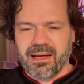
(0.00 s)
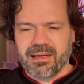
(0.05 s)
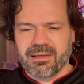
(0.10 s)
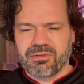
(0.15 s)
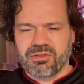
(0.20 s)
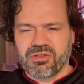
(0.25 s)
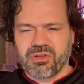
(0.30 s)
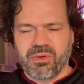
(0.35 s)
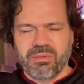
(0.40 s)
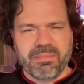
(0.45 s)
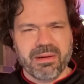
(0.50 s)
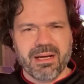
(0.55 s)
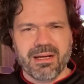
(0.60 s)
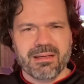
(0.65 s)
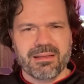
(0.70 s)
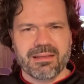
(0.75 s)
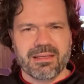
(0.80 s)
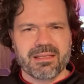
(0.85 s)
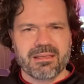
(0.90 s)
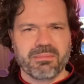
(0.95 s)
So
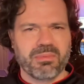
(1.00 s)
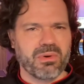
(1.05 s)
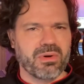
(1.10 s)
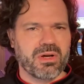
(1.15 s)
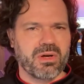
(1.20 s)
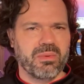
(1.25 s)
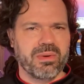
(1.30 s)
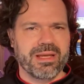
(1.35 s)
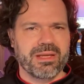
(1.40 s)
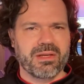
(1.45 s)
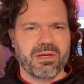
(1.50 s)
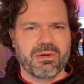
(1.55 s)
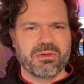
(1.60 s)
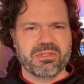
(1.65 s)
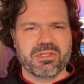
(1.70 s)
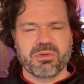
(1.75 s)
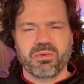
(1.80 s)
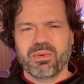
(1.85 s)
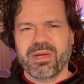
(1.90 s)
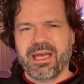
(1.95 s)
apparently the Borg Queen
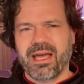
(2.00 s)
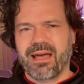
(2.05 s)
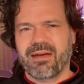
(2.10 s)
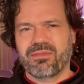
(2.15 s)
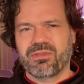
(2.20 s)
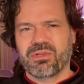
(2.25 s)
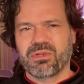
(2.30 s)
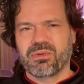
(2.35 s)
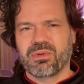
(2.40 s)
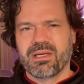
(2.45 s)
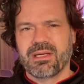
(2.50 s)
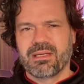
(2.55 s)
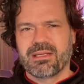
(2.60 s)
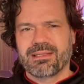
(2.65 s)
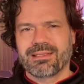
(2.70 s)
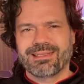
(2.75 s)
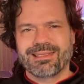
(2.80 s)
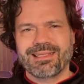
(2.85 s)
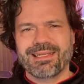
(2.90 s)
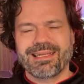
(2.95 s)
knows that we have to
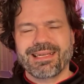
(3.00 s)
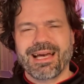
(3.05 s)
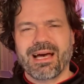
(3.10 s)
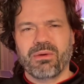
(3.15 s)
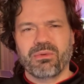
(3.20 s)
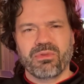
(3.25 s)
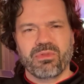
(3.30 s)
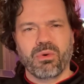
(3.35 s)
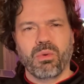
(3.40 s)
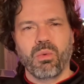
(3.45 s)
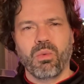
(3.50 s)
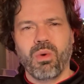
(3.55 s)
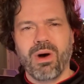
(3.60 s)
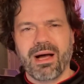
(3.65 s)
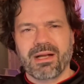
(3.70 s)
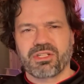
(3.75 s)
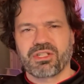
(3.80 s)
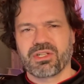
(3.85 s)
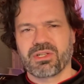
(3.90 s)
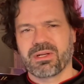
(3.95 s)
seek out the
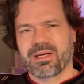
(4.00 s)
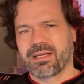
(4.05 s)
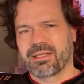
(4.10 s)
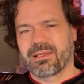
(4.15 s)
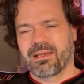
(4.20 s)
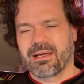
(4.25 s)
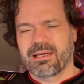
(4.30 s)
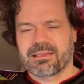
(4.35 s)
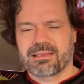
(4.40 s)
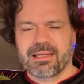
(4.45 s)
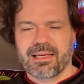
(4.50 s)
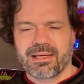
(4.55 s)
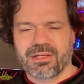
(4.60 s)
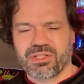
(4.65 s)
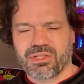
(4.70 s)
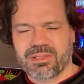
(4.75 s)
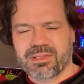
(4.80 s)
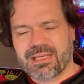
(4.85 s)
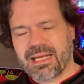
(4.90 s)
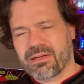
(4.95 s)
Watcher in Los
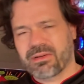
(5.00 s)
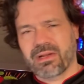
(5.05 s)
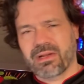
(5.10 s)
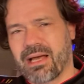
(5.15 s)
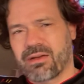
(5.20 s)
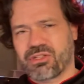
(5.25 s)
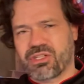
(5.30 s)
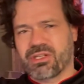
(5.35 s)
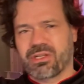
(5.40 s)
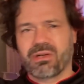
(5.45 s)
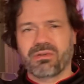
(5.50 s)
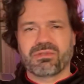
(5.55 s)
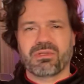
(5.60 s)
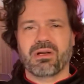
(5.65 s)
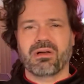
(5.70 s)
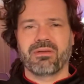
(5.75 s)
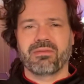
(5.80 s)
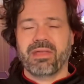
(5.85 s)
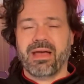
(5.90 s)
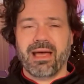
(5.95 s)
Angeles. I don't she knows
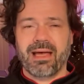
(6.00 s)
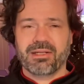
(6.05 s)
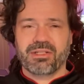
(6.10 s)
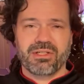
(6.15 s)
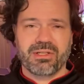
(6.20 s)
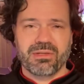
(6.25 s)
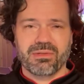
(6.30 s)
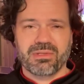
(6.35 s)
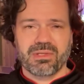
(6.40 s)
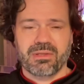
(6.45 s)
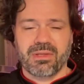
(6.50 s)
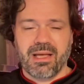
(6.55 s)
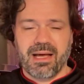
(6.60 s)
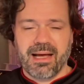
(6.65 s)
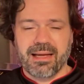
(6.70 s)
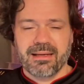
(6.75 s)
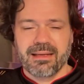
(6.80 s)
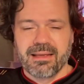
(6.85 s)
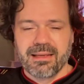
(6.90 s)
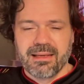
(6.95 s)
all of that. She knows a
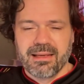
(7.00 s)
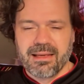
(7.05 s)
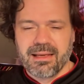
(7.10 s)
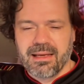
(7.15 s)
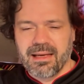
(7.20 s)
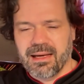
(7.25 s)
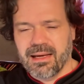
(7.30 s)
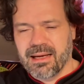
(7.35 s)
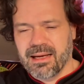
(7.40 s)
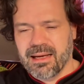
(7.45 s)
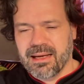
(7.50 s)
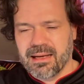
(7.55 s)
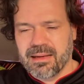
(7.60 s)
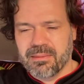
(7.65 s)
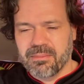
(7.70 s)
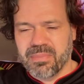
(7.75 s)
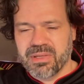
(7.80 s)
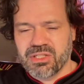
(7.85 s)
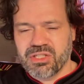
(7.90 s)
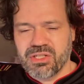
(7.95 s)
lot.
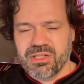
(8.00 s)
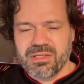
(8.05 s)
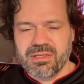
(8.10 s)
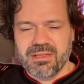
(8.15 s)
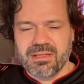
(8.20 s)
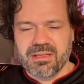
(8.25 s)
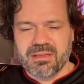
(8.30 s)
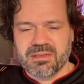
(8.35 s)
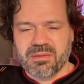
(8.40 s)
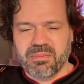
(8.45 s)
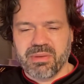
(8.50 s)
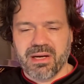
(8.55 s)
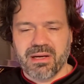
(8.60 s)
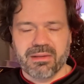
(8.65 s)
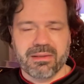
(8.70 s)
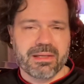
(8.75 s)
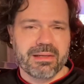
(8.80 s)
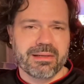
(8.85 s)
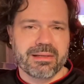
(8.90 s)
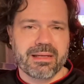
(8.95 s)
But she is
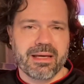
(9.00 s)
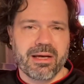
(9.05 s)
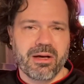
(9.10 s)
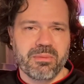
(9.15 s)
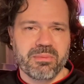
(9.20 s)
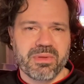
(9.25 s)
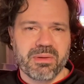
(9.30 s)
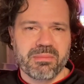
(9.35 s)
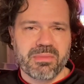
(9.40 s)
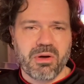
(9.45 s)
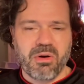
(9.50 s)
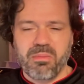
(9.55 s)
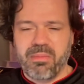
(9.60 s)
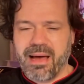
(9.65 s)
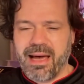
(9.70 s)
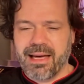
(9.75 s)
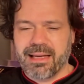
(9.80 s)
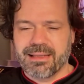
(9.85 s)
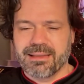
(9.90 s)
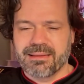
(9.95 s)
apparently going to help them go
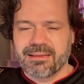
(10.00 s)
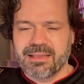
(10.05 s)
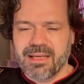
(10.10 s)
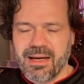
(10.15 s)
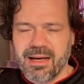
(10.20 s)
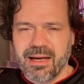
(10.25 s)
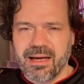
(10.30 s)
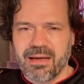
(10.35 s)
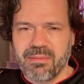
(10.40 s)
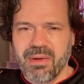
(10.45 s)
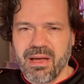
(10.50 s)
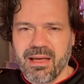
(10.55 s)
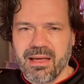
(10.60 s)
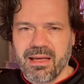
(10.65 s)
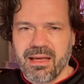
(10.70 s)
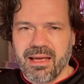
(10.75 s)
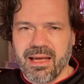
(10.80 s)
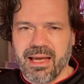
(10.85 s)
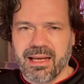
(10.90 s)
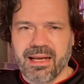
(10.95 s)
back in time.
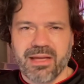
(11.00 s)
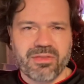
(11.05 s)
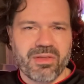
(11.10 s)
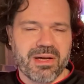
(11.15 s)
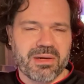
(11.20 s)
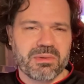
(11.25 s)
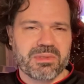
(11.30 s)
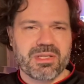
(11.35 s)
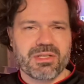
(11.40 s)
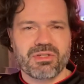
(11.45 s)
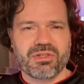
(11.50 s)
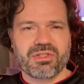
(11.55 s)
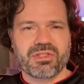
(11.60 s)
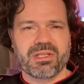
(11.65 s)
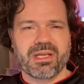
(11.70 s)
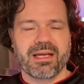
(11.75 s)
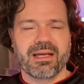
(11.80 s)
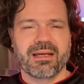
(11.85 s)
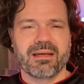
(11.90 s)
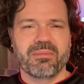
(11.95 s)
And I thought it was
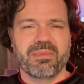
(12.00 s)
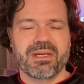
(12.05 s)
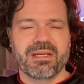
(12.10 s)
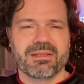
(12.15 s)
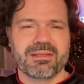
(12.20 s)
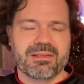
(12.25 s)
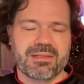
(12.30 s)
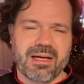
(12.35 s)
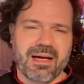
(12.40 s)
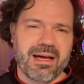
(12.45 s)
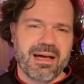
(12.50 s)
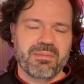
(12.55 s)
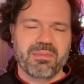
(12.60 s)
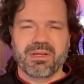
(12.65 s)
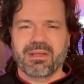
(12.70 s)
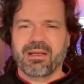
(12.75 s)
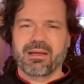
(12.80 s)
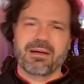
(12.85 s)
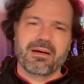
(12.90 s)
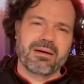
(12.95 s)
interesting because time,
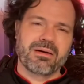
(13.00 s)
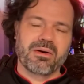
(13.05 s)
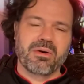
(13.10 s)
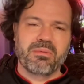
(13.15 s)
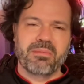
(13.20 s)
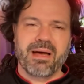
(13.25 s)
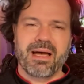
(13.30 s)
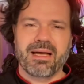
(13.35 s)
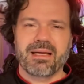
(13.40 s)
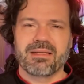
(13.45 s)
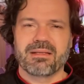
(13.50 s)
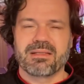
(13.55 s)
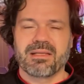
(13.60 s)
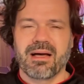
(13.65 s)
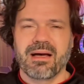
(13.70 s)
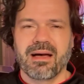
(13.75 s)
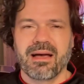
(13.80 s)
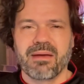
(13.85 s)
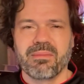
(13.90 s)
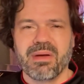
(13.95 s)
you're like, oh, going back in
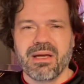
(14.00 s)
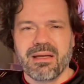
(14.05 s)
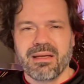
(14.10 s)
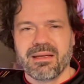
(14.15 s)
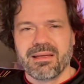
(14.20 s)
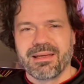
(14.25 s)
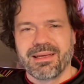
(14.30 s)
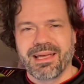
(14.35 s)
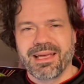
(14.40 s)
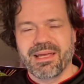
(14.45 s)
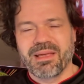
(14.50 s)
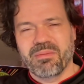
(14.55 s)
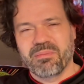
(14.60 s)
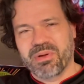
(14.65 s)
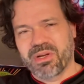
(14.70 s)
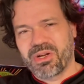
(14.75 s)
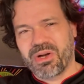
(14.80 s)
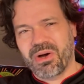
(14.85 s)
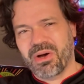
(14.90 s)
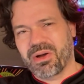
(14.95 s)
time. And
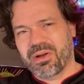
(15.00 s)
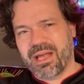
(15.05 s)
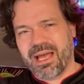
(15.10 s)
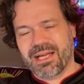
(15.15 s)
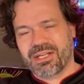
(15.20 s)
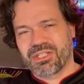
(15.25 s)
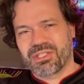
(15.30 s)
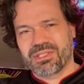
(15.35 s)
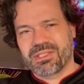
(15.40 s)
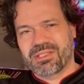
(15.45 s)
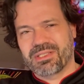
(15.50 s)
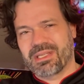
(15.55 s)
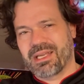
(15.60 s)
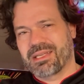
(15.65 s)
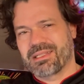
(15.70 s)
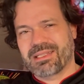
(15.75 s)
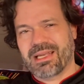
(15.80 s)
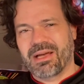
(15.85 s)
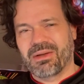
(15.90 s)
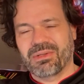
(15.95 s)
Picard actually
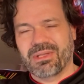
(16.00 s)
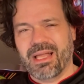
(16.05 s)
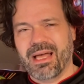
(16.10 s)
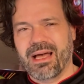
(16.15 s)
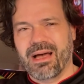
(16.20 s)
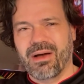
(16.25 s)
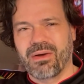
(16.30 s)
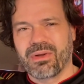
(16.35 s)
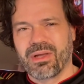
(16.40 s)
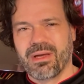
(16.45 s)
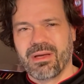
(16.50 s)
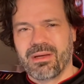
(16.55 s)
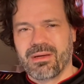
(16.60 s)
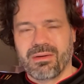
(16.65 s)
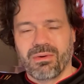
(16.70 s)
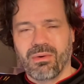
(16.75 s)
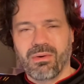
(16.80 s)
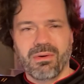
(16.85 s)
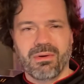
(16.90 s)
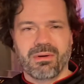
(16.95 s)
says out loud,
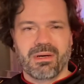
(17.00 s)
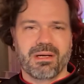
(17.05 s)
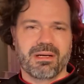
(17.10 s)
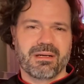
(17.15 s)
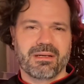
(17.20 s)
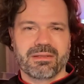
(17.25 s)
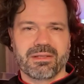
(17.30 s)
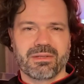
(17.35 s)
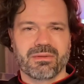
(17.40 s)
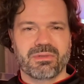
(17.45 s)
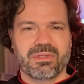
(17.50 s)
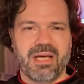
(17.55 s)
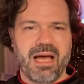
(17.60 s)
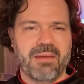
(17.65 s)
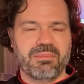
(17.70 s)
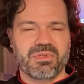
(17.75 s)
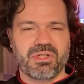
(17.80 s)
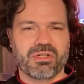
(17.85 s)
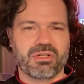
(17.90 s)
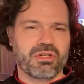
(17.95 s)
oh,
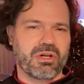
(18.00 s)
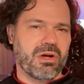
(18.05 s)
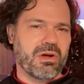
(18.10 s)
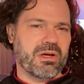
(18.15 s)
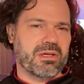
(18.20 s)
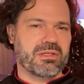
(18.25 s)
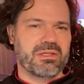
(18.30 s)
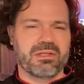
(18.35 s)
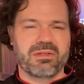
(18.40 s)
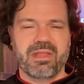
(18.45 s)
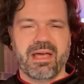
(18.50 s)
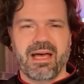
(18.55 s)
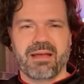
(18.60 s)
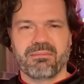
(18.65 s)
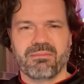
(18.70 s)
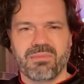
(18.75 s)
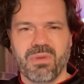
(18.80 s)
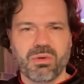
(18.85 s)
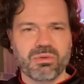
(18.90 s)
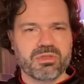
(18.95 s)
Captain Kirk did that
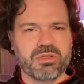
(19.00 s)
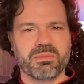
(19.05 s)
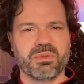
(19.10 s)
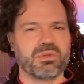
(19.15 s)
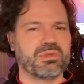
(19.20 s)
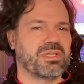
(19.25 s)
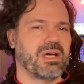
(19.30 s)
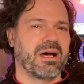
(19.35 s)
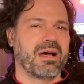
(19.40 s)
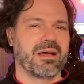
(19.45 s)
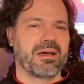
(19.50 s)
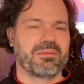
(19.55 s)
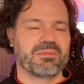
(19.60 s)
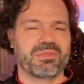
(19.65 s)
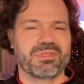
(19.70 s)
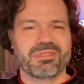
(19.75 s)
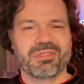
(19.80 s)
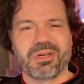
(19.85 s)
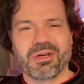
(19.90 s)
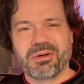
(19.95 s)
multiple
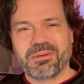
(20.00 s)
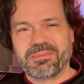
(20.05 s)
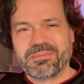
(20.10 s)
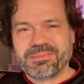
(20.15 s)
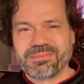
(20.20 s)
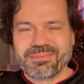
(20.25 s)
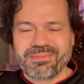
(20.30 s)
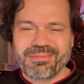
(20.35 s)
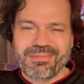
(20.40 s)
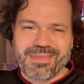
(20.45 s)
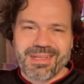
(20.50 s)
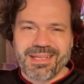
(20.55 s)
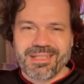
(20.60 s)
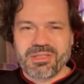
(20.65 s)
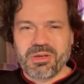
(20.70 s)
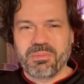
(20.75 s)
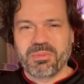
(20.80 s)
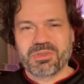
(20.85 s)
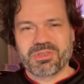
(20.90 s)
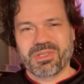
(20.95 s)
times. So it's
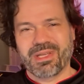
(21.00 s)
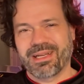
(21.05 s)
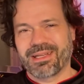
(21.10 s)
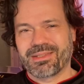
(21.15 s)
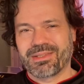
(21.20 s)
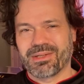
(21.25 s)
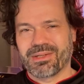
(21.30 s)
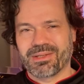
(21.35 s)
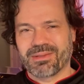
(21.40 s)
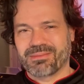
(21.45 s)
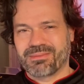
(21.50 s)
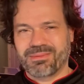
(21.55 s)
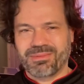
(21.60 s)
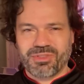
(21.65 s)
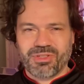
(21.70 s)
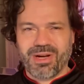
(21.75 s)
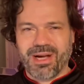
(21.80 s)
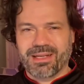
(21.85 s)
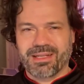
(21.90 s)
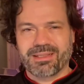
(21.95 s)
almost like they're
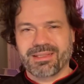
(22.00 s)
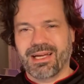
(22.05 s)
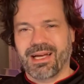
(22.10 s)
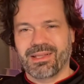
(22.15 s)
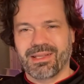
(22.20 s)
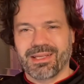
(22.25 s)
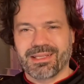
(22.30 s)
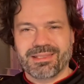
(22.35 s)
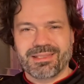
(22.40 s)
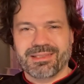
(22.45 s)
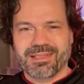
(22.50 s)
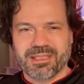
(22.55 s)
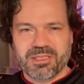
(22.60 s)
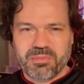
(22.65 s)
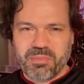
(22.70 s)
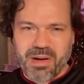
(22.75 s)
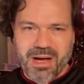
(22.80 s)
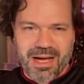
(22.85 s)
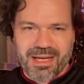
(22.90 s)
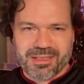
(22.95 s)
trying to tell us it's
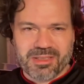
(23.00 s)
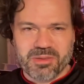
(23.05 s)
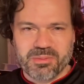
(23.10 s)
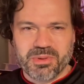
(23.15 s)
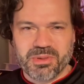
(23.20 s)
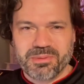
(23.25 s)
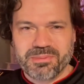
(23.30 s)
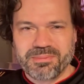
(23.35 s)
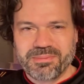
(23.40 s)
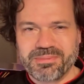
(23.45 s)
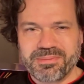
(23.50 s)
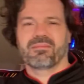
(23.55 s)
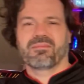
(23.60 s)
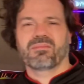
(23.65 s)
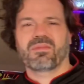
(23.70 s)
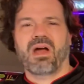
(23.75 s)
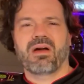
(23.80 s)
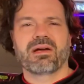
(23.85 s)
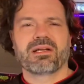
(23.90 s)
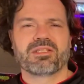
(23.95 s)
possible.
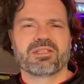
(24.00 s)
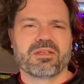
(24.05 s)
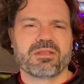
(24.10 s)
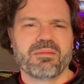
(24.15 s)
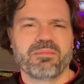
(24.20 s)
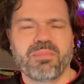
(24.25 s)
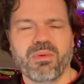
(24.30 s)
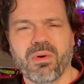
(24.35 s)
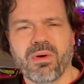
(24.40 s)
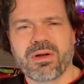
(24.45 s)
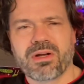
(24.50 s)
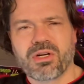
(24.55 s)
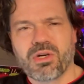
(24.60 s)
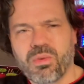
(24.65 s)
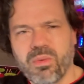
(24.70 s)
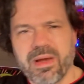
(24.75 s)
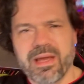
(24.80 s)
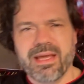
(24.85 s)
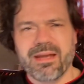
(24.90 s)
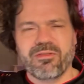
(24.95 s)
All right, so the Borg
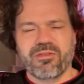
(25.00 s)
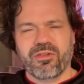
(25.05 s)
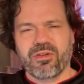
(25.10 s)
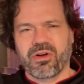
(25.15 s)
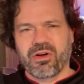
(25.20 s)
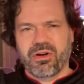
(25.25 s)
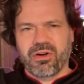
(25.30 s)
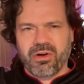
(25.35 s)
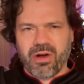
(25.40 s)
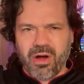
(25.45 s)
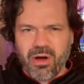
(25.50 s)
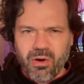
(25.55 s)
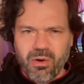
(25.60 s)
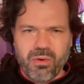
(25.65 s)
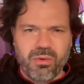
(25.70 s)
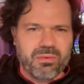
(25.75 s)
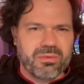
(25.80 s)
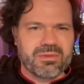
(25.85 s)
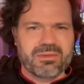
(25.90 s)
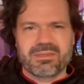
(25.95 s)
Queen, for her
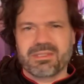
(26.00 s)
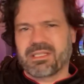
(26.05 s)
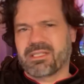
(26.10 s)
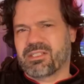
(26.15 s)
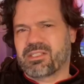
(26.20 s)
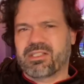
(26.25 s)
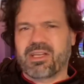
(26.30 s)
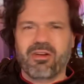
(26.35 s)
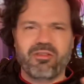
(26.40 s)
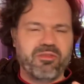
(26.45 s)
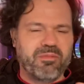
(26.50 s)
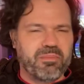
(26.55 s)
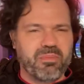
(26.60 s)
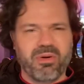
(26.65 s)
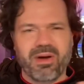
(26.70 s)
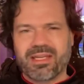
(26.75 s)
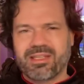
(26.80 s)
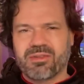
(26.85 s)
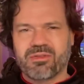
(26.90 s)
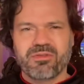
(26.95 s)
own
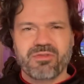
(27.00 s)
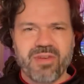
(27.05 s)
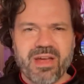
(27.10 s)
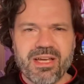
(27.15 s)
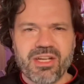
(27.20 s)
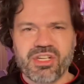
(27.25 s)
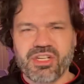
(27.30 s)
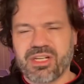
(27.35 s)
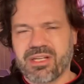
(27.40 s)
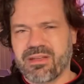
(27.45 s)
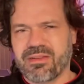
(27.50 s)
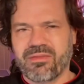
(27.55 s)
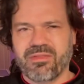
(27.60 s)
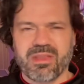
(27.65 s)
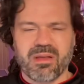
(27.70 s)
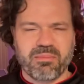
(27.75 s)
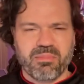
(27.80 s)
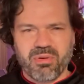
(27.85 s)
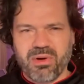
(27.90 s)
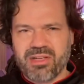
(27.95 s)
self-preservation,
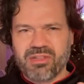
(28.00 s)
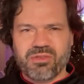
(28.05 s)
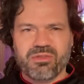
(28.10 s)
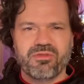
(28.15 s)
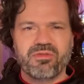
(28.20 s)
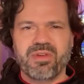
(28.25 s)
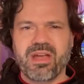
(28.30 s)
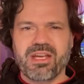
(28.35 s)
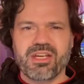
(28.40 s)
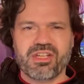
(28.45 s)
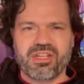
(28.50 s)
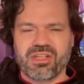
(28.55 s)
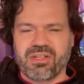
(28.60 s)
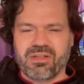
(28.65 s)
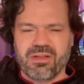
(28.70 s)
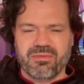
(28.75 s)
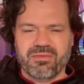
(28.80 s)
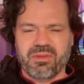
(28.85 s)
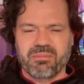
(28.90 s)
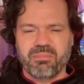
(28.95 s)
the preservation
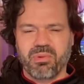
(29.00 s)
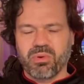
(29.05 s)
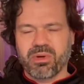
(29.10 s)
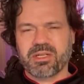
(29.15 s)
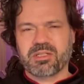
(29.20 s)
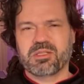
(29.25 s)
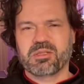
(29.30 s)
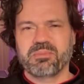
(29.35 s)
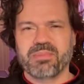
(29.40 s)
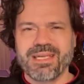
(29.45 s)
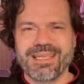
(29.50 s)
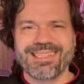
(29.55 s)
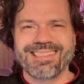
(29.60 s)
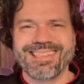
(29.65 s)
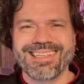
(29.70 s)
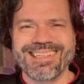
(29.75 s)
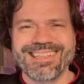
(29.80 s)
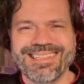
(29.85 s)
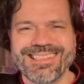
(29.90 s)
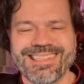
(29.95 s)
of the Borg
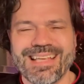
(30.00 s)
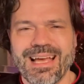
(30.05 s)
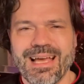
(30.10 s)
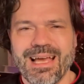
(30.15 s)
species,